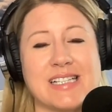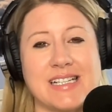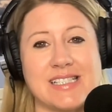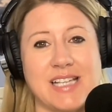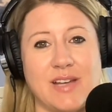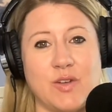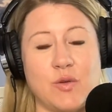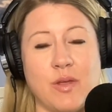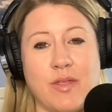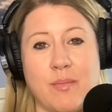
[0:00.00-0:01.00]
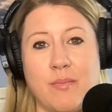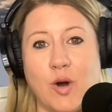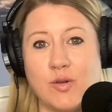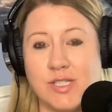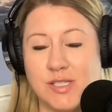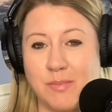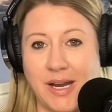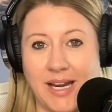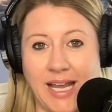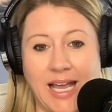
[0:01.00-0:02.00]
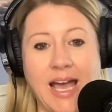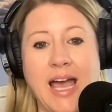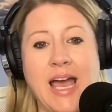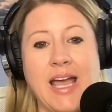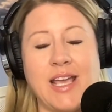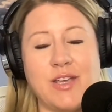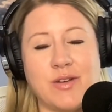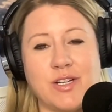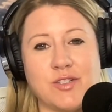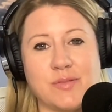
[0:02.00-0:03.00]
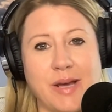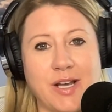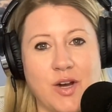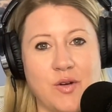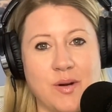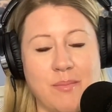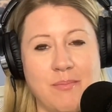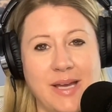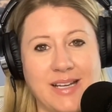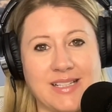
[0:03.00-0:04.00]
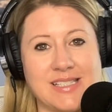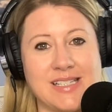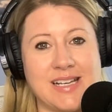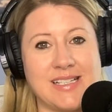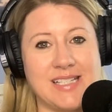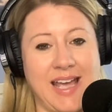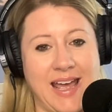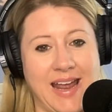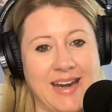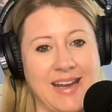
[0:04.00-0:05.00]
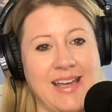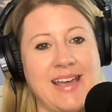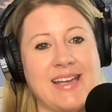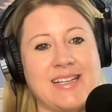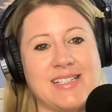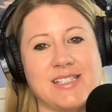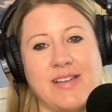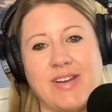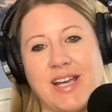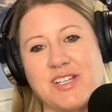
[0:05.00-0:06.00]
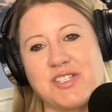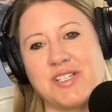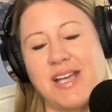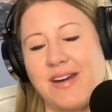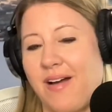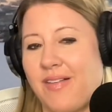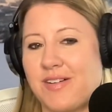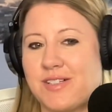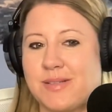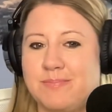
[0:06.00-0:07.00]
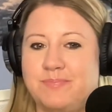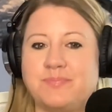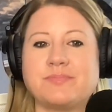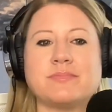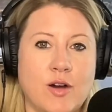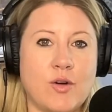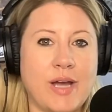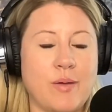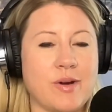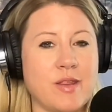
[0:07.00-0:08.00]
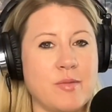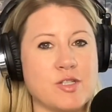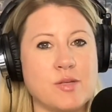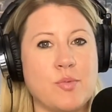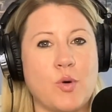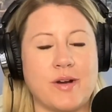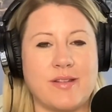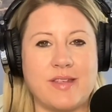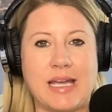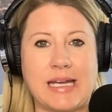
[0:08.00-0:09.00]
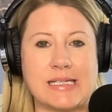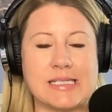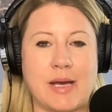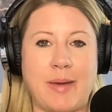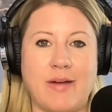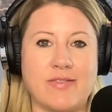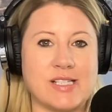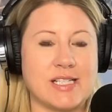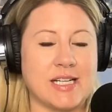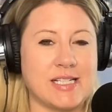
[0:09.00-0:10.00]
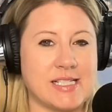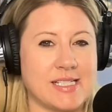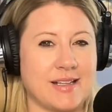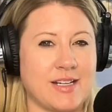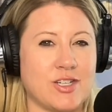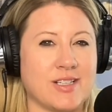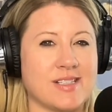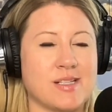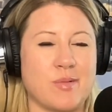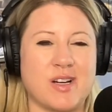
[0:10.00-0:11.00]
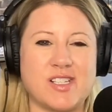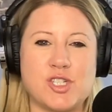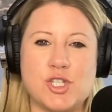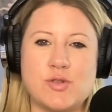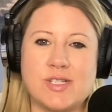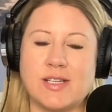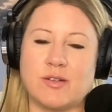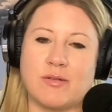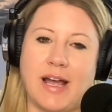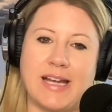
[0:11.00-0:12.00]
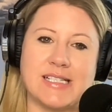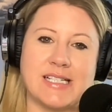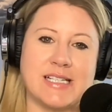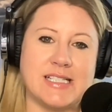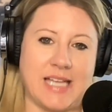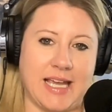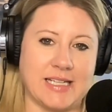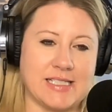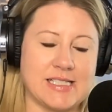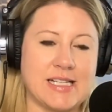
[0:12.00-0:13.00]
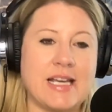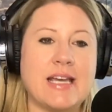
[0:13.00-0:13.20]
going to save you the most money, you can use my code MIX10 to save an extra $10. Okay, one of the most important things about visiting Disneyland during the summer is choosing the right dates.